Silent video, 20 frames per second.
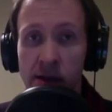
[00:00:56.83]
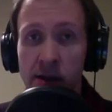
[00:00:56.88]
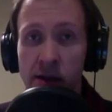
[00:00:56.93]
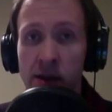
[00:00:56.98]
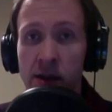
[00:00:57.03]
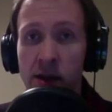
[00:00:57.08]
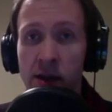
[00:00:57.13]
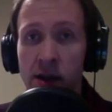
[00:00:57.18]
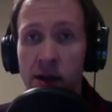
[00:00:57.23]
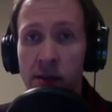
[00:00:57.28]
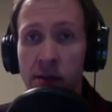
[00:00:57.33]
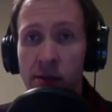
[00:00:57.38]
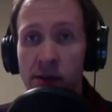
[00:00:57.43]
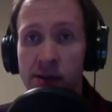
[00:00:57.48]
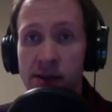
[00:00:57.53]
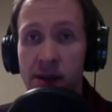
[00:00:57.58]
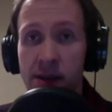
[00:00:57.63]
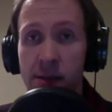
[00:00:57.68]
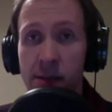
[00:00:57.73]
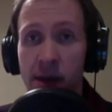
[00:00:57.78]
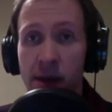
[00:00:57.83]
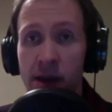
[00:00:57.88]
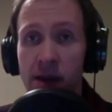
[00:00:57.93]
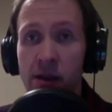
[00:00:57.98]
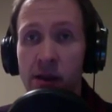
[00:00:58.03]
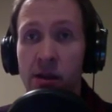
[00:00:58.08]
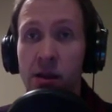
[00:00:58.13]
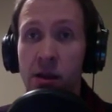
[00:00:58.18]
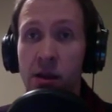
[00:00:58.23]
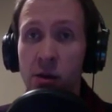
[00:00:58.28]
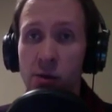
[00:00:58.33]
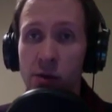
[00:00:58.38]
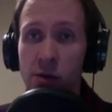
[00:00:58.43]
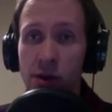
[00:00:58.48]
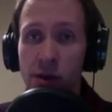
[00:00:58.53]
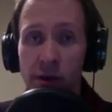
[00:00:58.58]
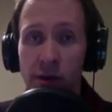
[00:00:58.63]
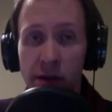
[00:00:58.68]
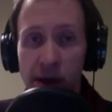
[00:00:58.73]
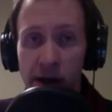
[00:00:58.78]
because that may lower
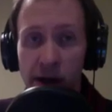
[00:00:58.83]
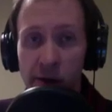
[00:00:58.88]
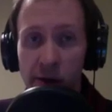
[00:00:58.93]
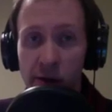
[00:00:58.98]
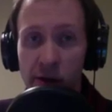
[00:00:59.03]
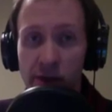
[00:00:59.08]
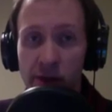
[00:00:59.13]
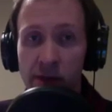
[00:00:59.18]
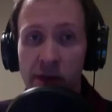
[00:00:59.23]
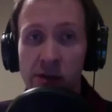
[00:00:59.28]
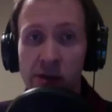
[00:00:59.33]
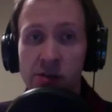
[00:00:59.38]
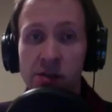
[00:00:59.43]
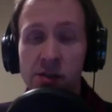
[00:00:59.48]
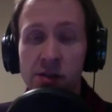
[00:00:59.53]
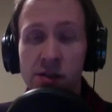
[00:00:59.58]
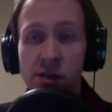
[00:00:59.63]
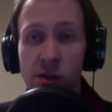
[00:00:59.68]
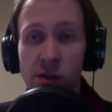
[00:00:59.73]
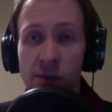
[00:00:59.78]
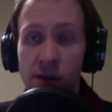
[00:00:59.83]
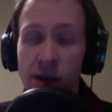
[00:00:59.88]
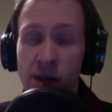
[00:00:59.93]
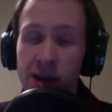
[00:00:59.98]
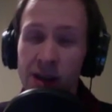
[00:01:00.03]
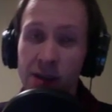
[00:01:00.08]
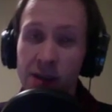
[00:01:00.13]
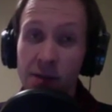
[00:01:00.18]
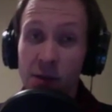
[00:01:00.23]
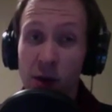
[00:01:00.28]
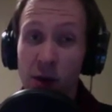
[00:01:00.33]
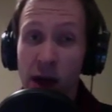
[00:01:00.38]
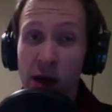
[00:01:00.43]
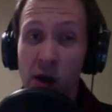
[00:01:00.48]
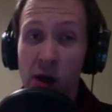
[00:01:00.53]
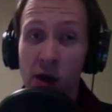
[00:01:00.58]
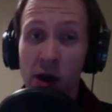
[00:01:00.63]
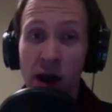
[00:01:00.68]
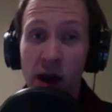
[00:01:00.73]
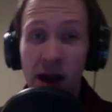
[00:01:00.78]
your thyroid function. So if you
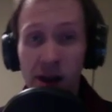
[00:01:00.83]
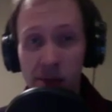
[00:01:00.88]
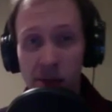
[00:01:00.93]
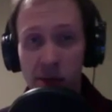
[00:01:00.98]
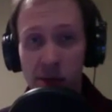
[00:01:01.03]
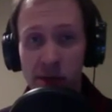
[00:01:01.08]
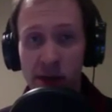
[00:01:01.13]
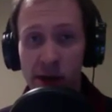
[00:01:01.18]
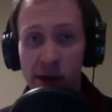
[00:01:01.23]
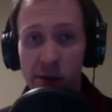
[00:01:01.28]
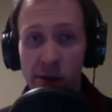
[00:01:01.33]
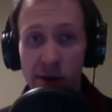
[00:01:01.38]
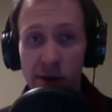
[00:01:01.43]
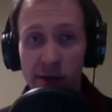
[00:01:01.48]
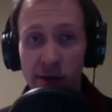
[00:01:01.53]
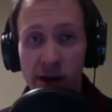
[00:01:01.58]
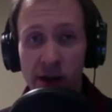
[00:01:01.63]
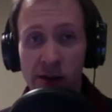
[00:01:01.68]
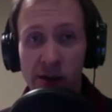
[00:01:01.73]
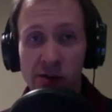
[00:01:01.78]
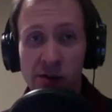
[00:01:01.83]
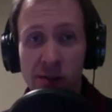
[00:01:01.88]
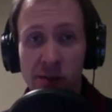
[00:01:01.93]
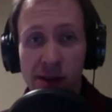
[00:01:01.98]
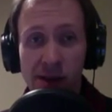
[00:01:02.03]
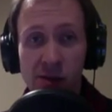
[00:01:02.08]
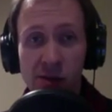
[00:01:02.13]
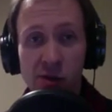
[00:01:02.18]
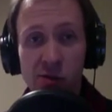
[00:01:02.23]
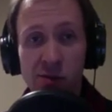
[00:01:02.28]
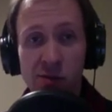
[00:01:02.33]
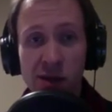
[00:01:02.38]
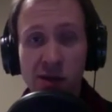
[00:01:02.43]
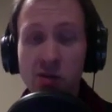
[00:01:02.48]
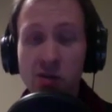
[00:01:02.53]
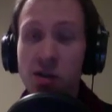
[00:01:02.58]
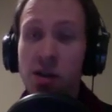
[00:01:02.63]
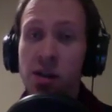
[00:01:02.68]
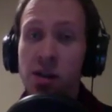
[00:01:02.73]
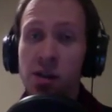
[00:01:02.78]
are hypothyroid, if you actually make too much,
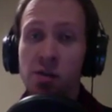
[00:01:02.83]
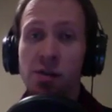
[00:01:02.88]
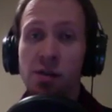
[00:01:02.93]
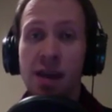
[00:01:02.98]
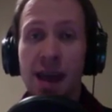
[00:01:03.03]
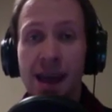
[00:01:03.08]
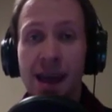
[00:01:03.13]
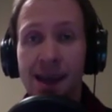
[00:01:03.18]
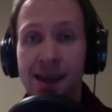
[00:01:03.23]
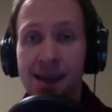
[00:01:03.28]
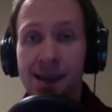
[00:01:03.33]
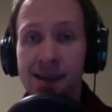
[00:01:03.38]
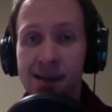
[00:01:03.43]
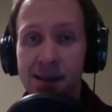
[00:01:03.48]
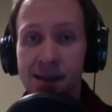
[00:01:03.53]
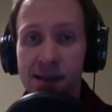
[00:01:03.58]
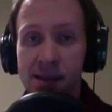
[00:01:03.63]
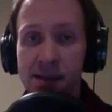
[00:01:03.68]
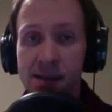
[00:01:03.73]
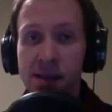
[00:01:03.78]
you can eat these,